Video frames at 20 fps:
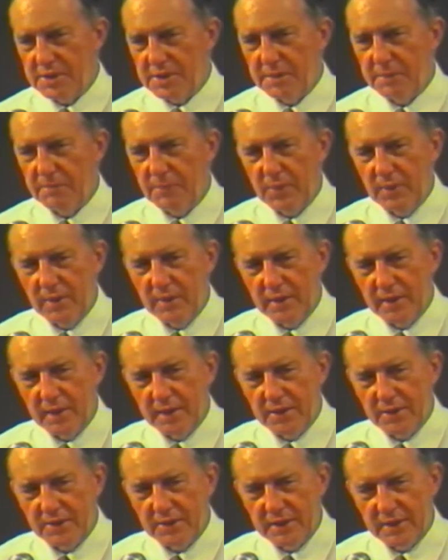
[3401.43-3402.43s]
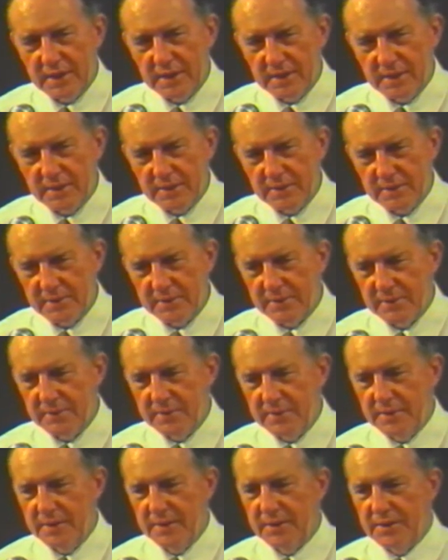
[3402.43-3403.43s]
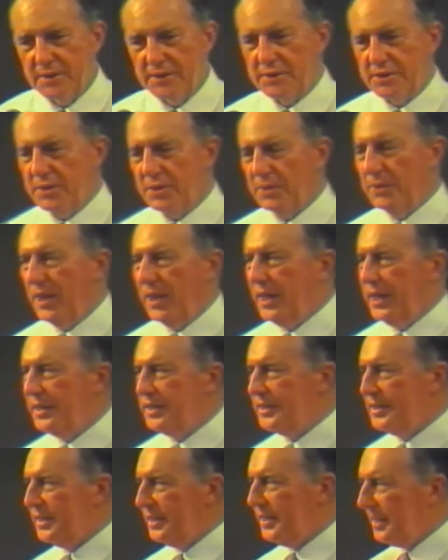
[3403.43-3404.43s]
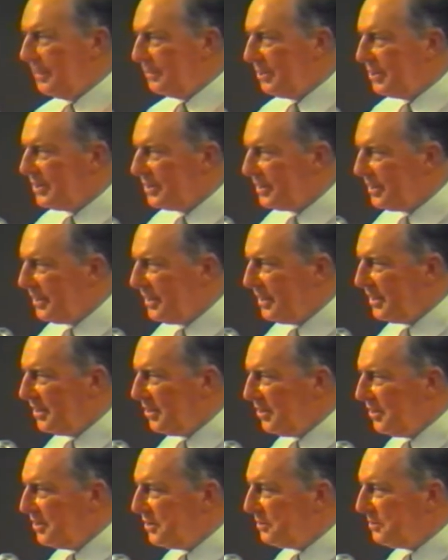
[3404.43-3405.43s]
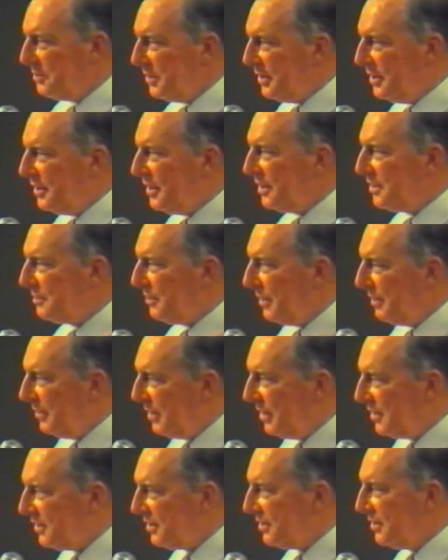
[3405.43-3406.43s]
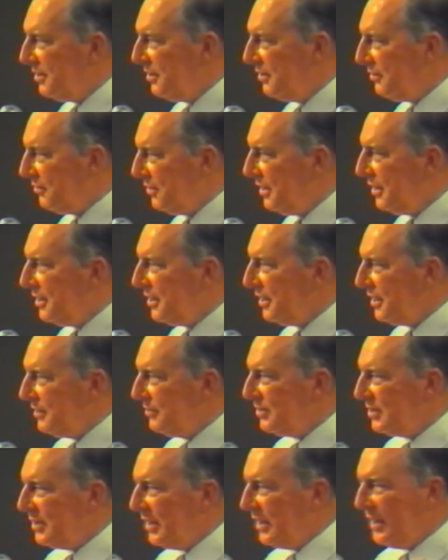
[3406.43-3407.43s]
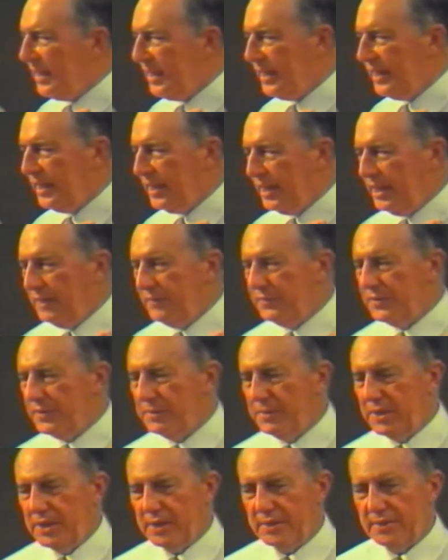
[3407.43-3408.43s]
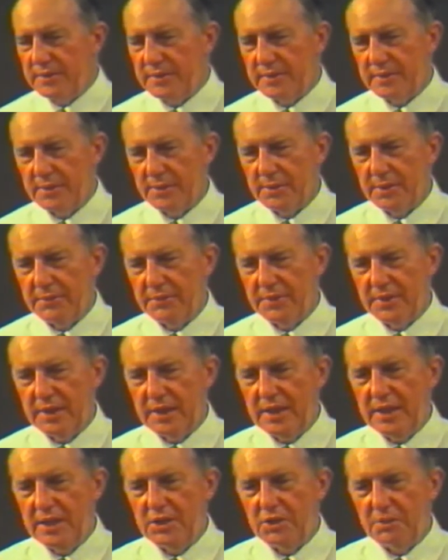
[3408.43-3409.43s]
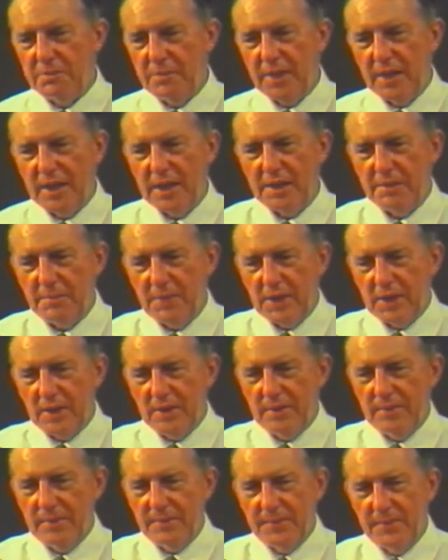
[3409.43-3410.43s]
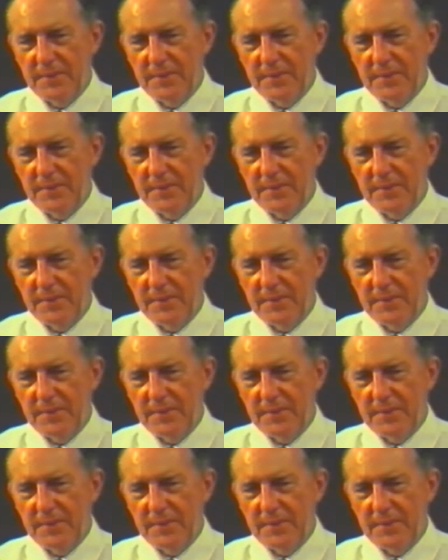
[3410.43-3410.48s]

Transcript: simple and I got healed. So I said, I'm going to take God's word as my medicine three times daily after meals. So after each main meal,